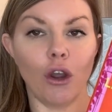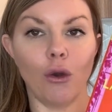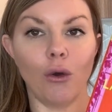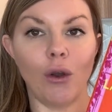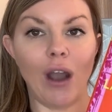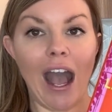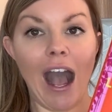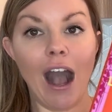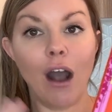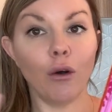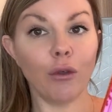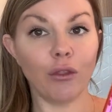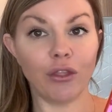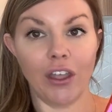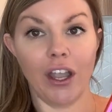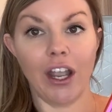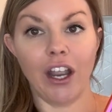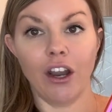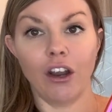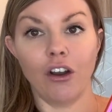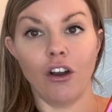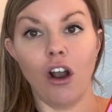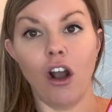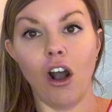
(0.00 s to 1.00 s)
out
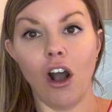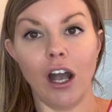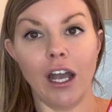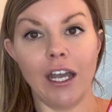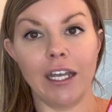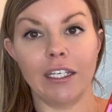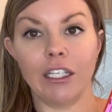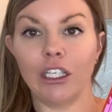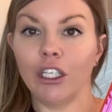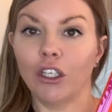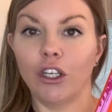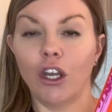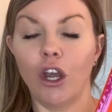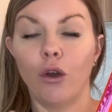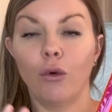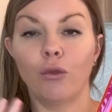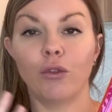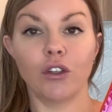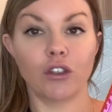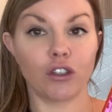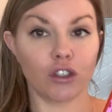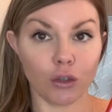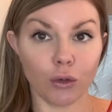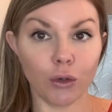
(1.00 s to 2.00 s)
there on,
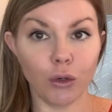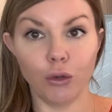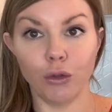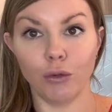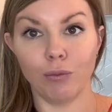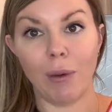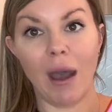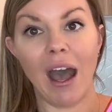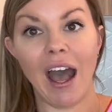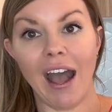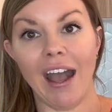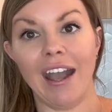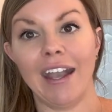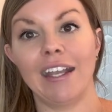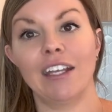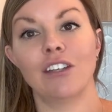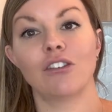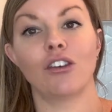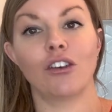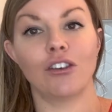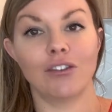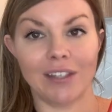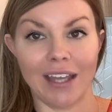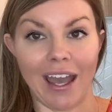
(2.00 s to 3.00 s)
the truth
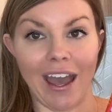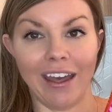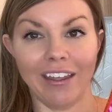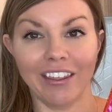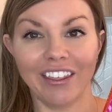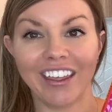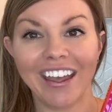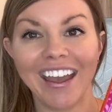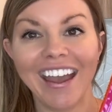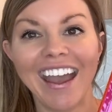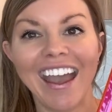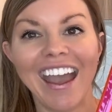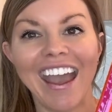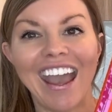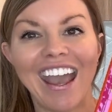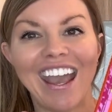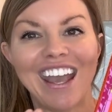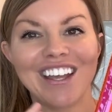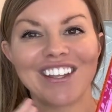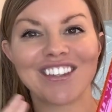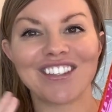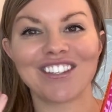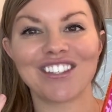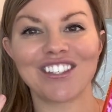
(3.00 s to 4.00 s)
behind her death.
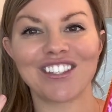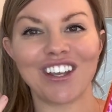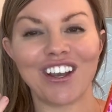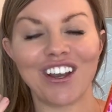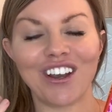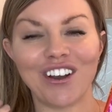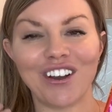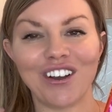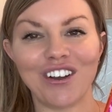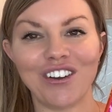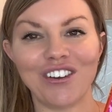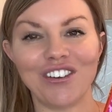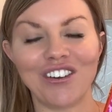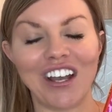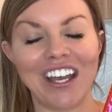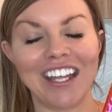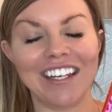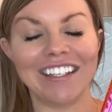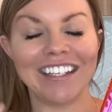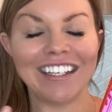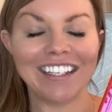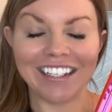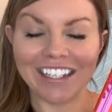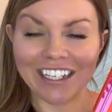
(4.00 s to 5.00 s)
And so
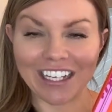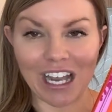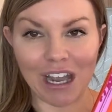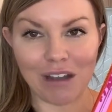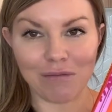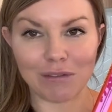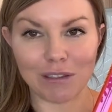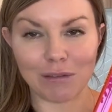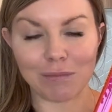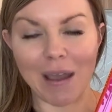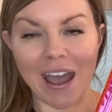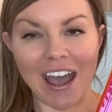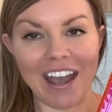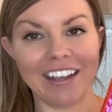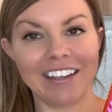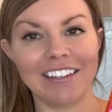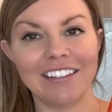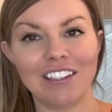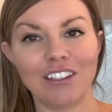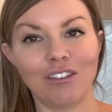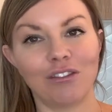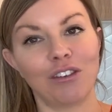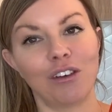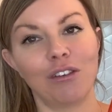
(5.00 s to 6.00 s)
Anita comes back
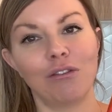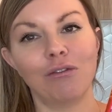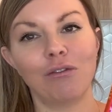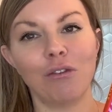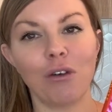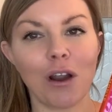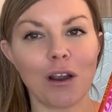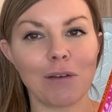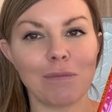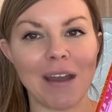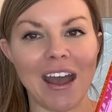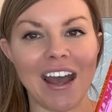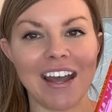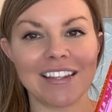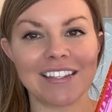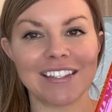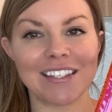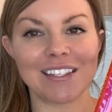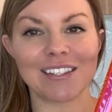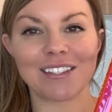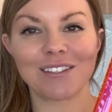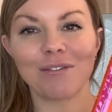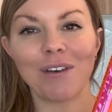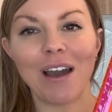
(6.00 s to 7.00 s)
in different formats
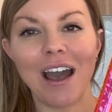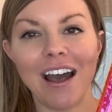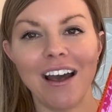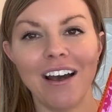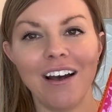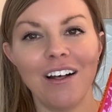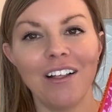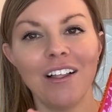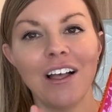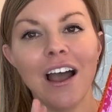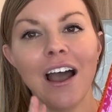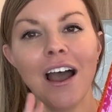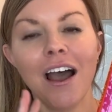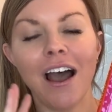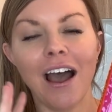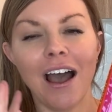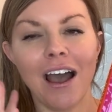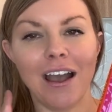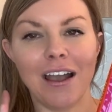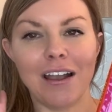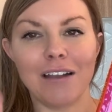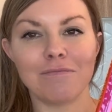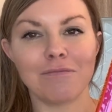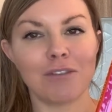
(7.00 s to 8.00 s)
as well.
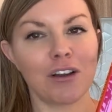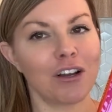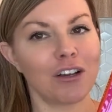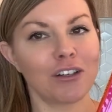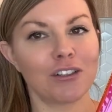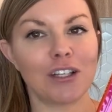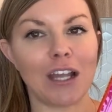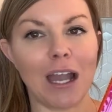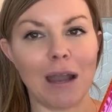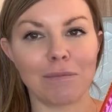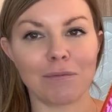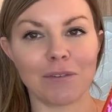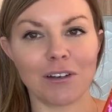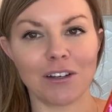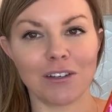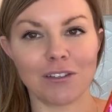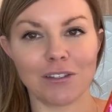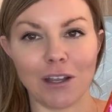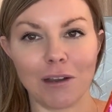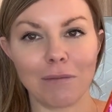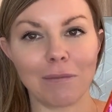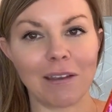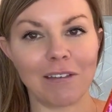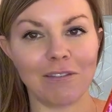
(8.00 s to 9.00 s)
Her
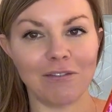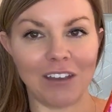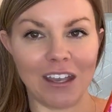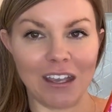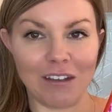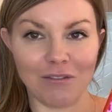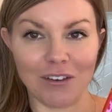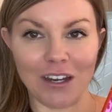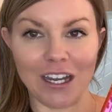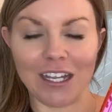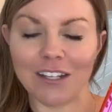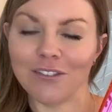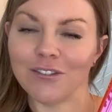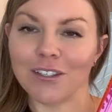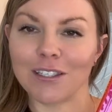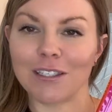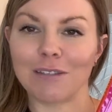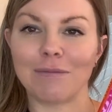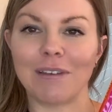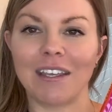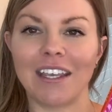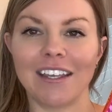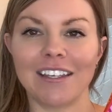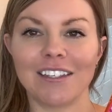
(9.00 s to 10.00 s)
chapters are my favorite
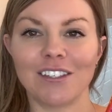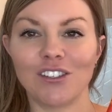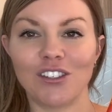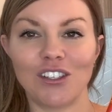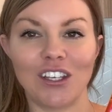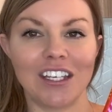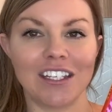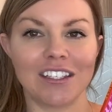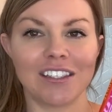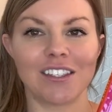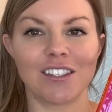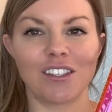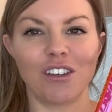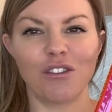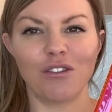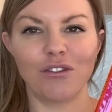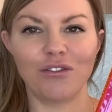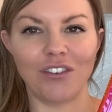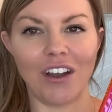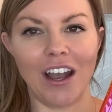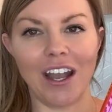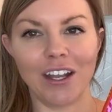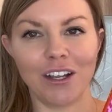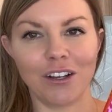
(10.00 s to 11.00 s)
just because she is so
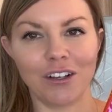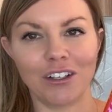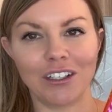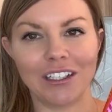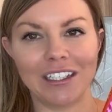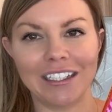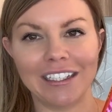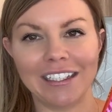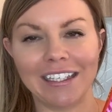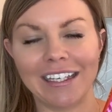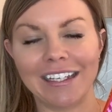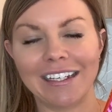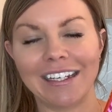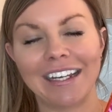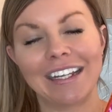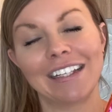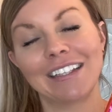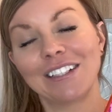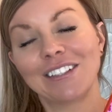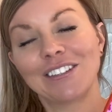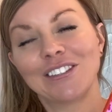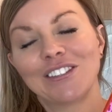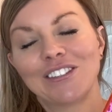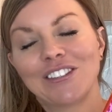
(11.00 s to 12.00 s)
fiery,
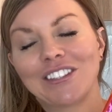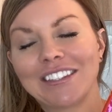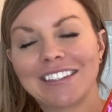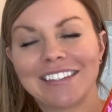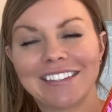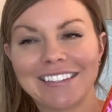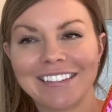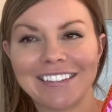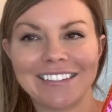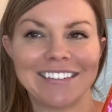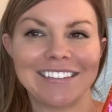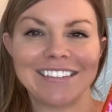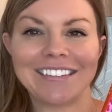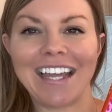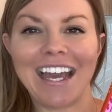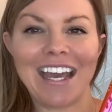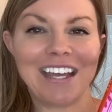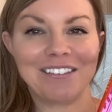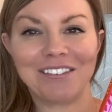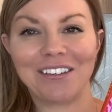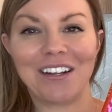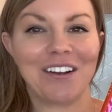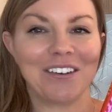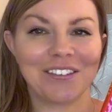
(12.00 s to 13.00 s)
and there's just,
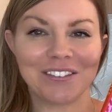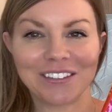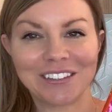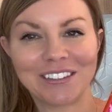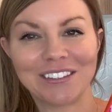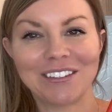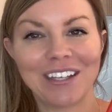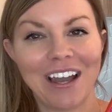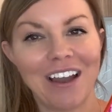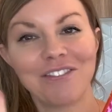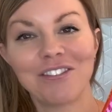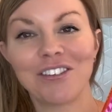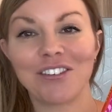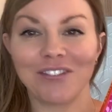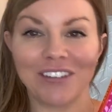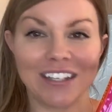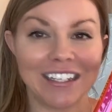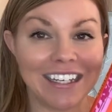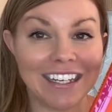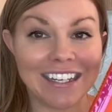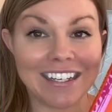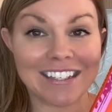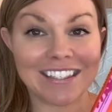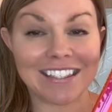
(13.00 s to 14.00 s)
I don't know, you have to
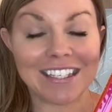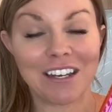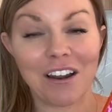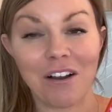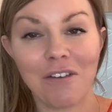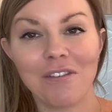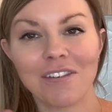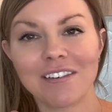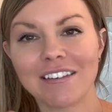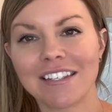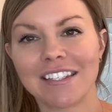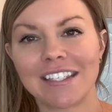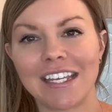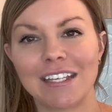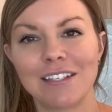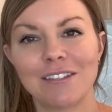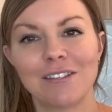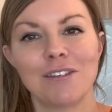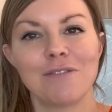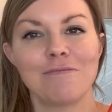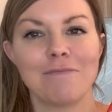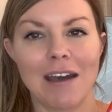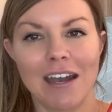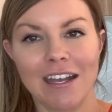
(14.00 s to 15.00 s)
read it because I don't want to say
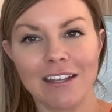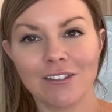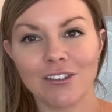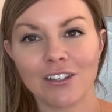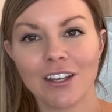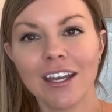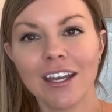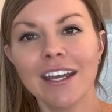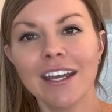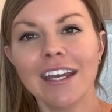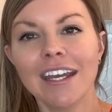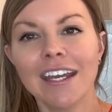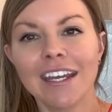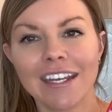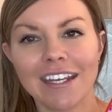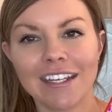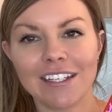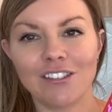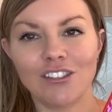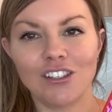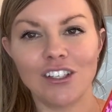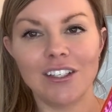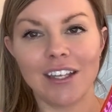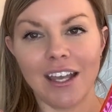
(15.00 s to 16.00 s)
too much
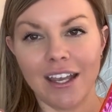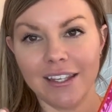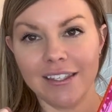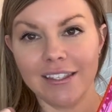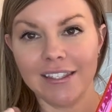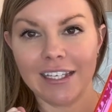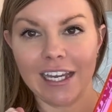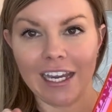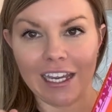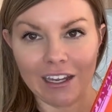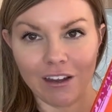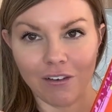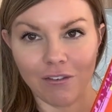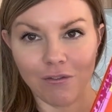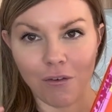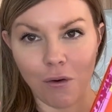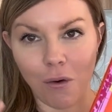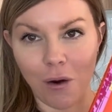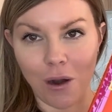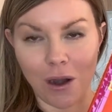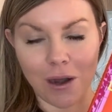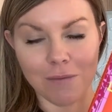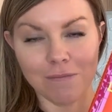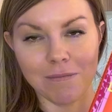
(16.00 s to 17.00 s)
because she does take
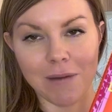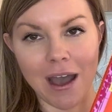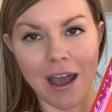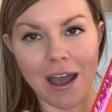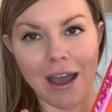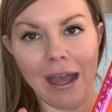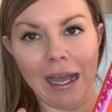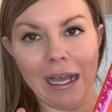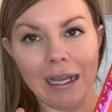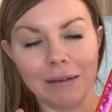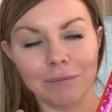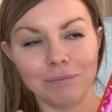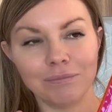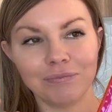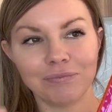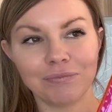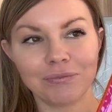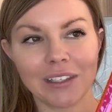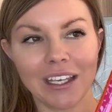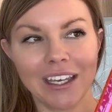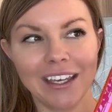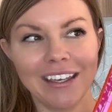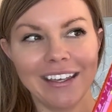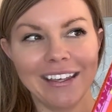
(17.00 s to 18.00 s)
form. I
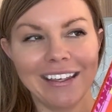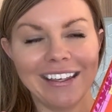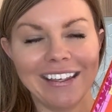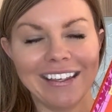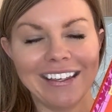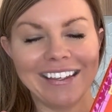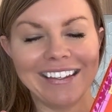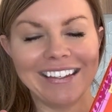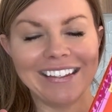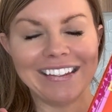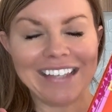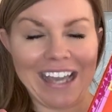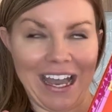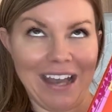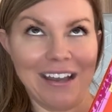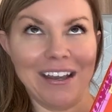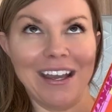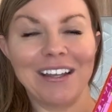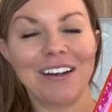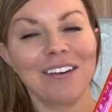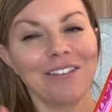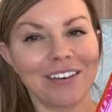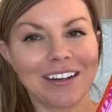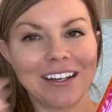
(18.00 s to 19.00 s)

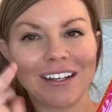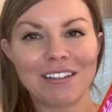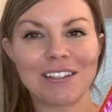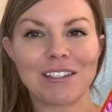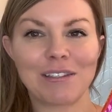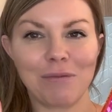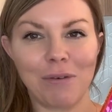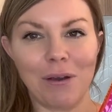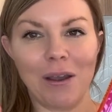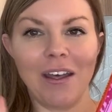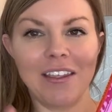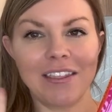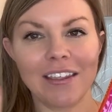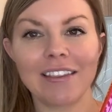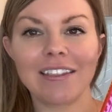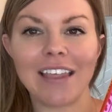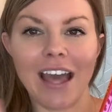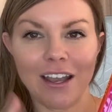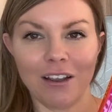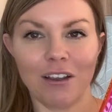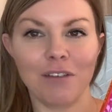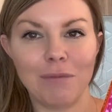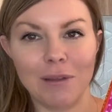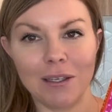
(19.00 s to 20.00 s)
don't want to spoil. I think
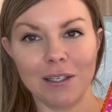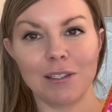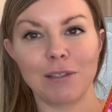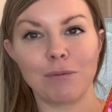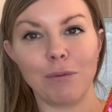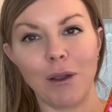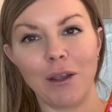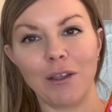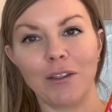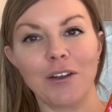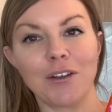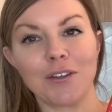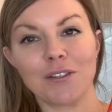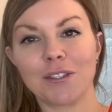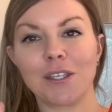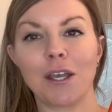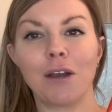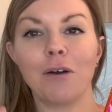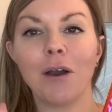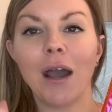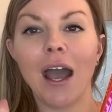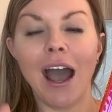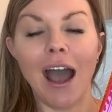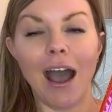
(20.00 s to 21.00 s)
that could be a spoiler,
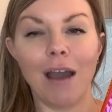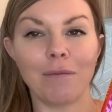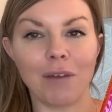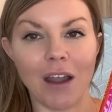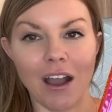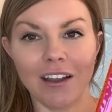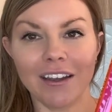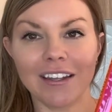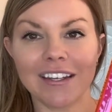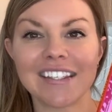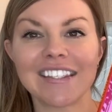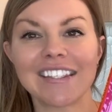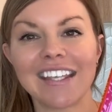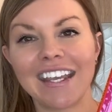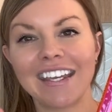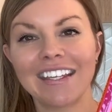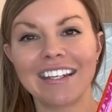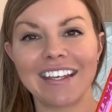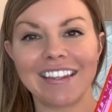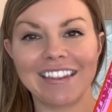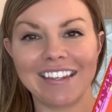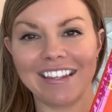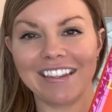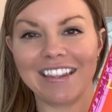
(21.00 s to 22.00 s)
so I'm not going to say
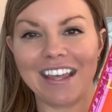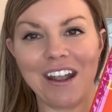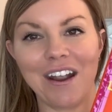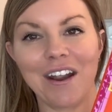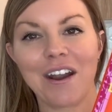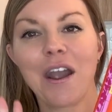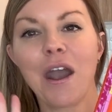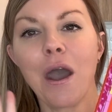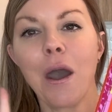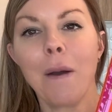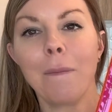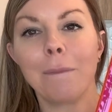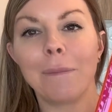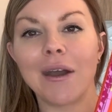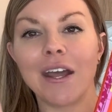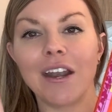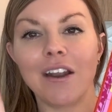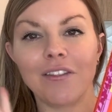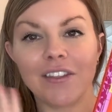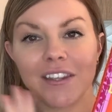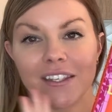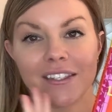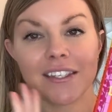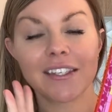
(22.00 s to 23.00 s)
anything there,
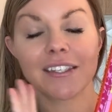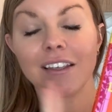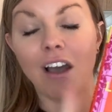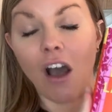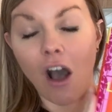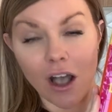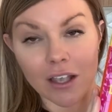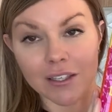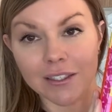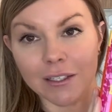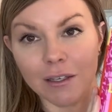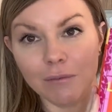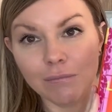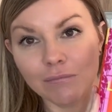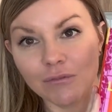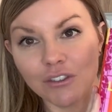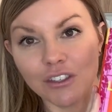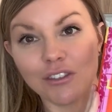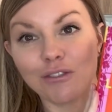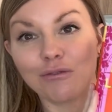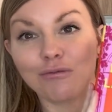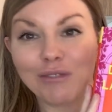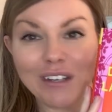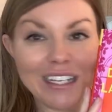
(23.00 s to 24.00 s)
but this is awesome.
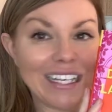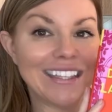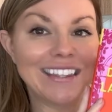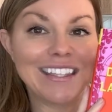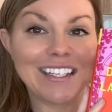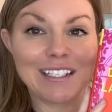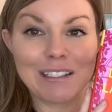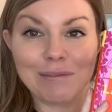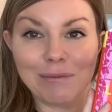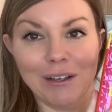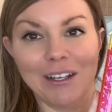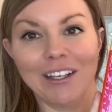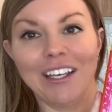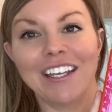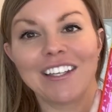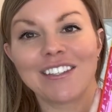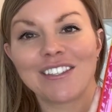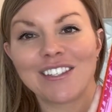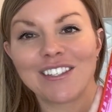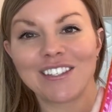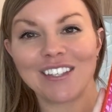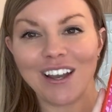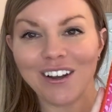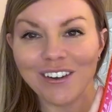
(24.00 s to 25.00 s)
Just read this book.
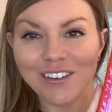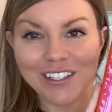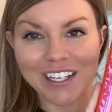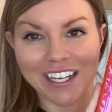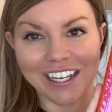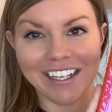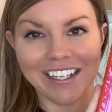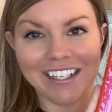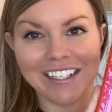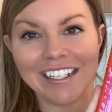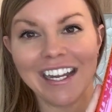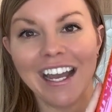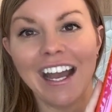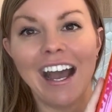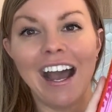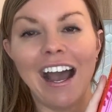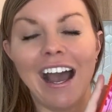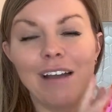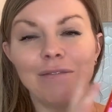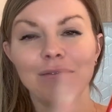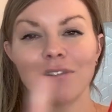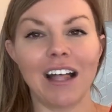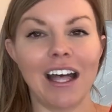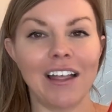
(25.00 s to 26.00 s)
It's so good.
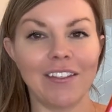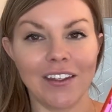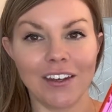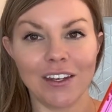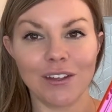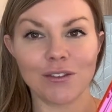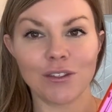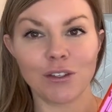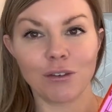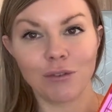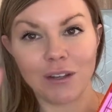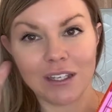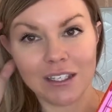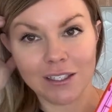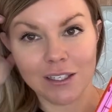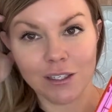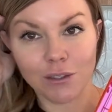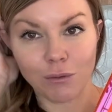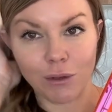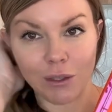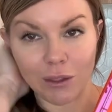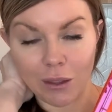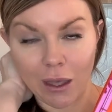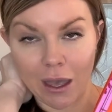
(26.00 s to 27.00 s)
I'm glad that it's a Reese
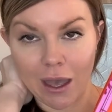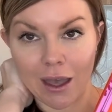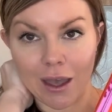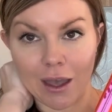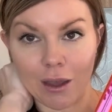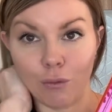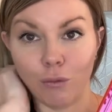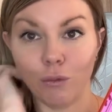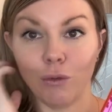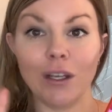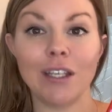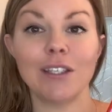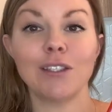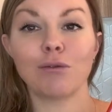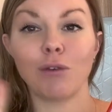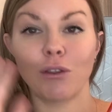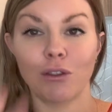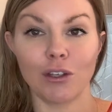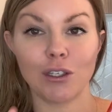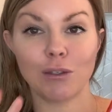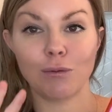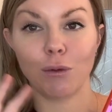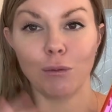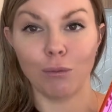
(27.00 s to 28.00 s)

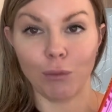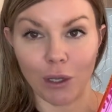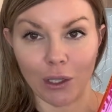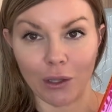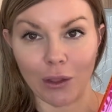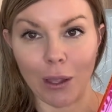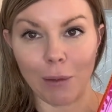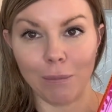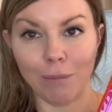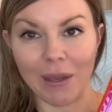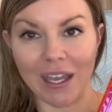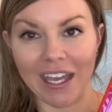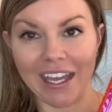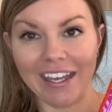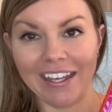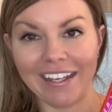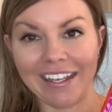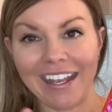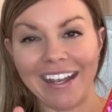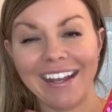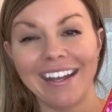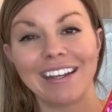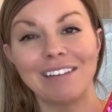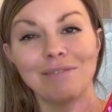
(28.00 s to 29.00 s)
Witherspoon book club
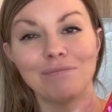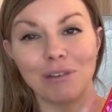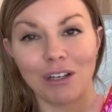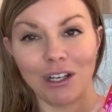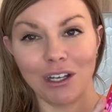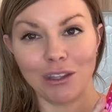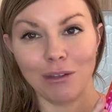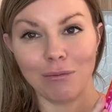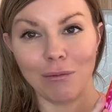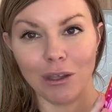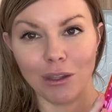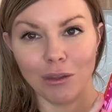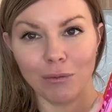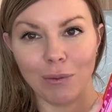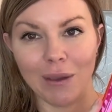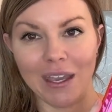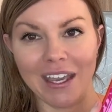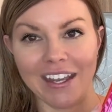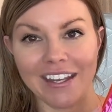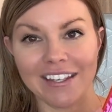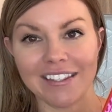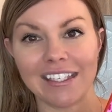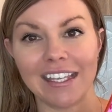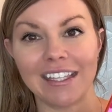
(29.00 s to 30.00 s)
pick and Book of the Month
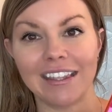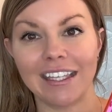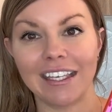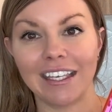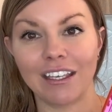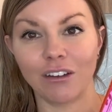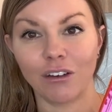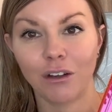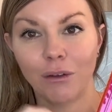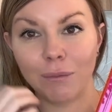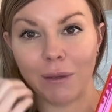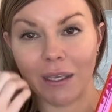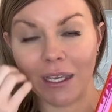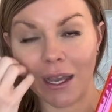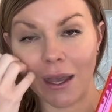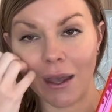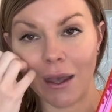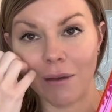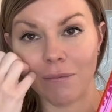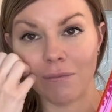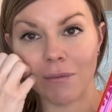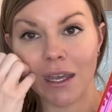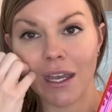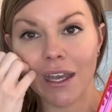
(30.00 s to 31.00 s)
pick because I think it'll
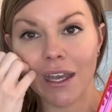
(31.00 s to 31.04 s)
become,